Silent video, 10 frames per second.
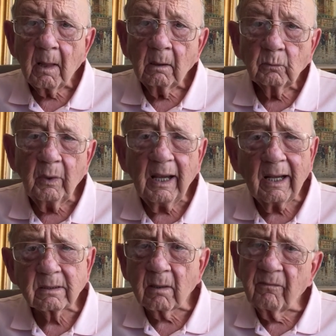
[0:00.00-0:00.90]
We
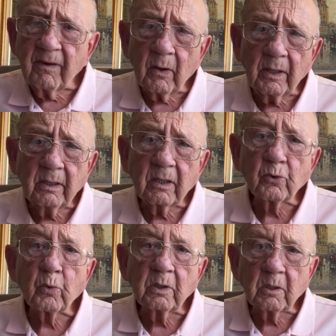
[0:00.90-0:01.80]
got some very
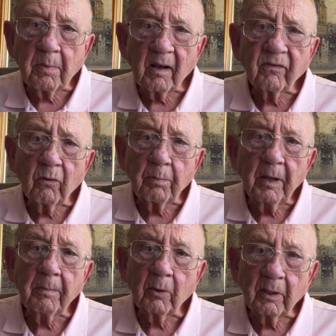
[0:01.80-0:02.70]
disrespectful
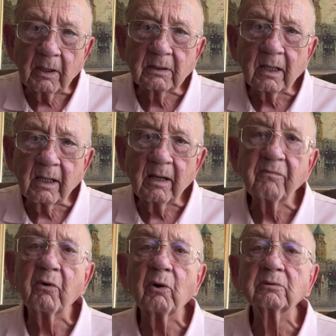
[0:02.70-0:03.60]
people here today,
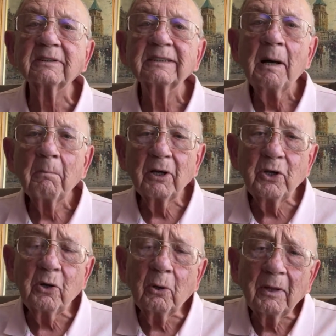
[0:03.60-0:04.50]
folks. But
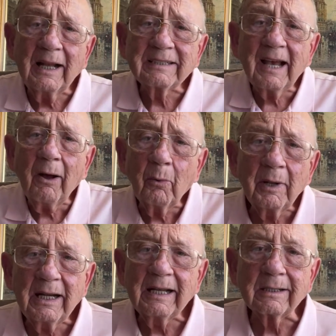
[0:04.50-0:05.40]
that's how
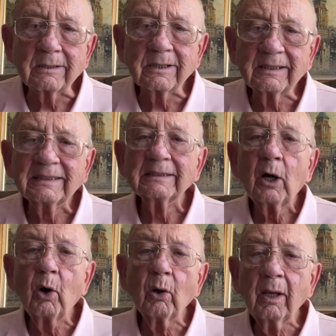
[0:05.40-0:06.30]
it is.
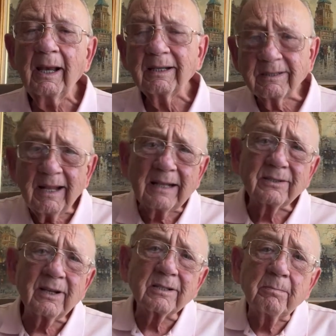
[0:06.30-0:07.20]
Okay? It's not
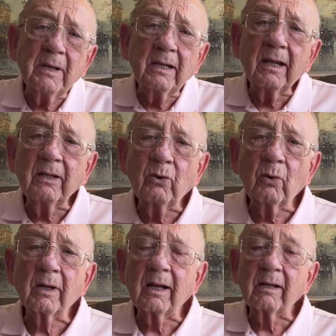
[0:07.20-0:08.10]
just me. They do
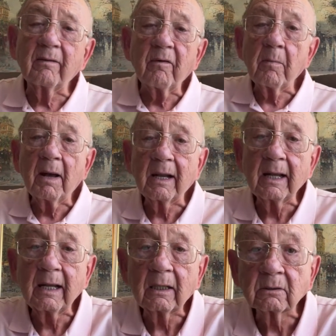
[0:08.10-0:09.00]
it on
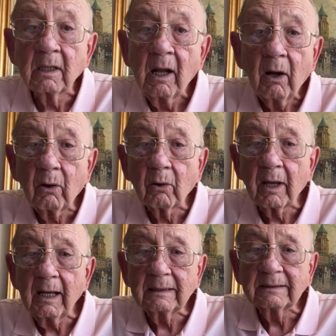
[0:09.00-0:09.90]
everybody else.
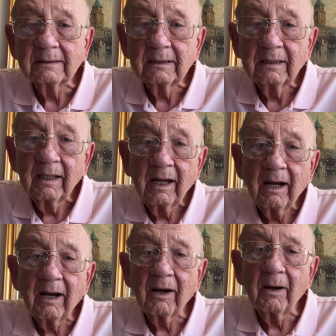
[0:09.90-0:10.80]
Okay?
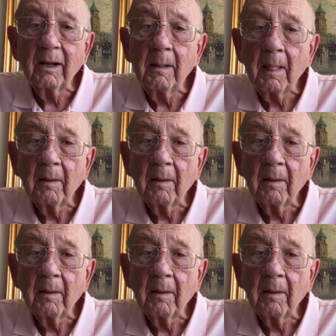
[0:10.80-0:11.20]
All right?